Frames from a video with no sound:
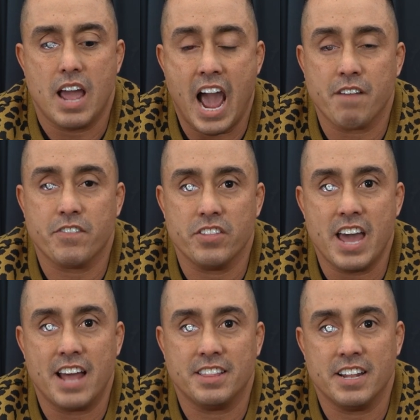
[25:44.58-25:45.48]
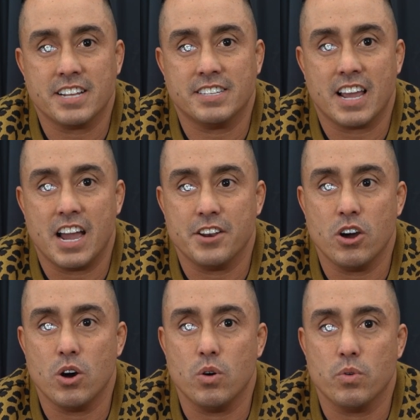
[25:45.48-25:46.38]
after that, the next thing I
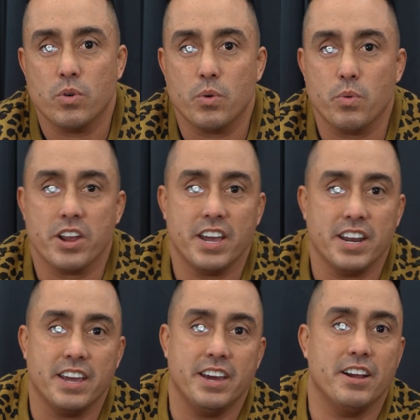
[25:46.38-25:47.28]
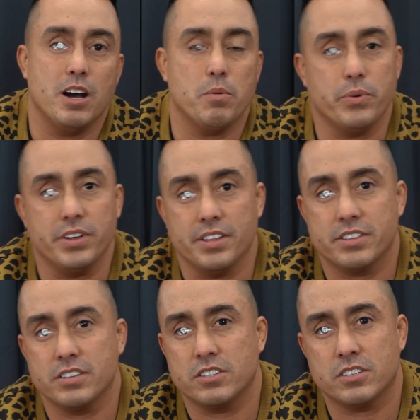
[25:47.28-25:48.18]
know, we're getting hit up
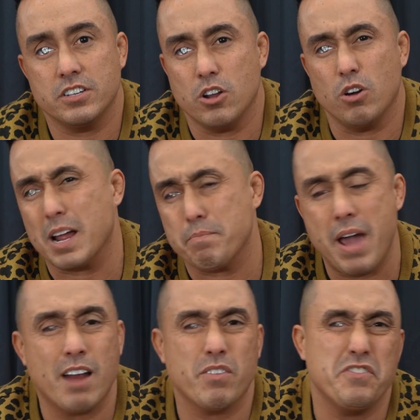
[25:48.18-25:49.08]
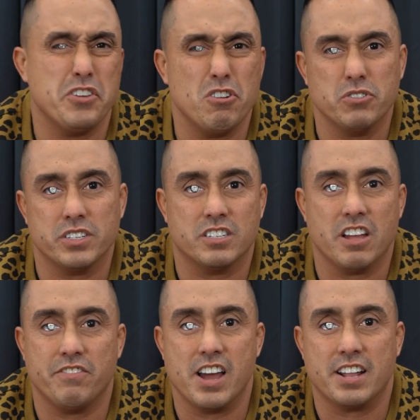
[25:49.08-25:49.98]
with, like bad reviews and
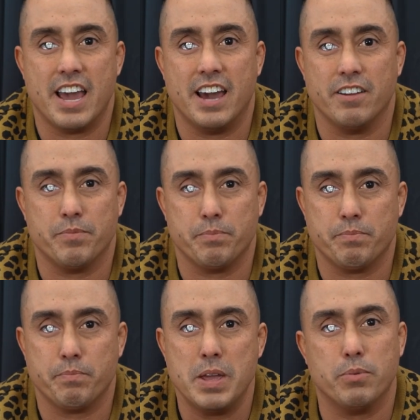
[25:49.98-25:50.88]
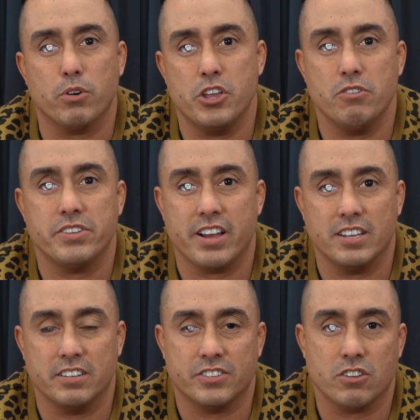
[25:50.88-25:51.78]
stuff like that of people accusing
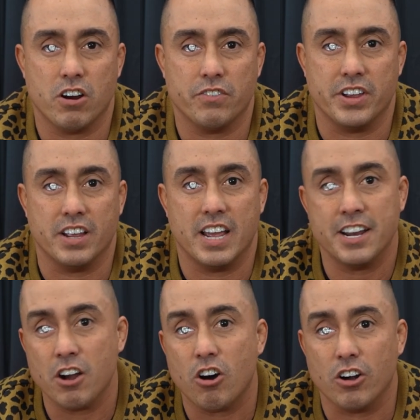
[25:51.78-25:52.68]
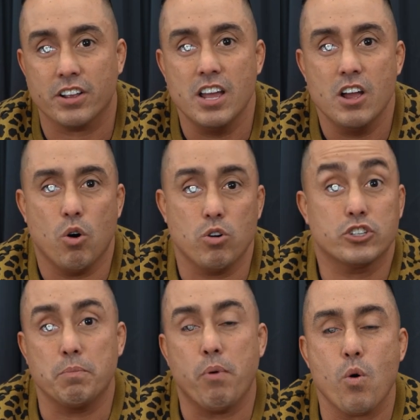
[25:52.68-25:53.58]
us of starving a dog or
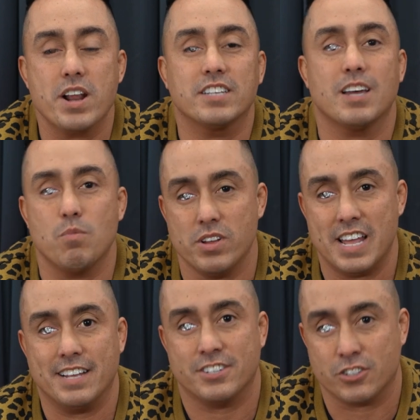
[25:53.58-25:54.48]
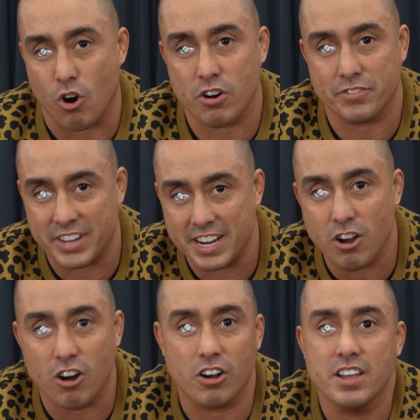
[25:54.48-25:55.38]
supporting someone that starves a
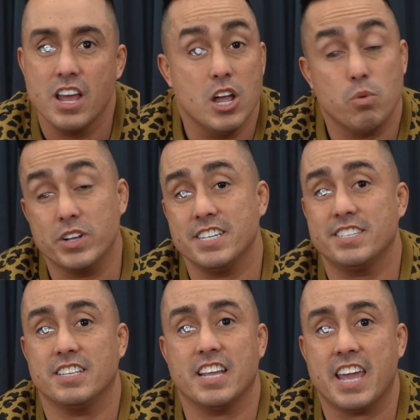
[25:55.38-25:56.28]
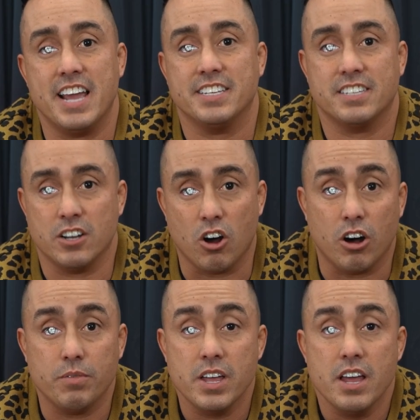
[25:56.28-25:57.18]
dog, which isn't the case at
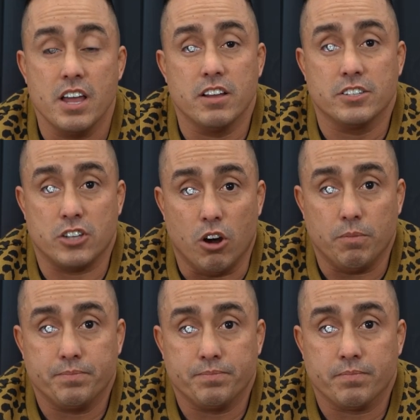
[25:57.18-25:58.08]
all. So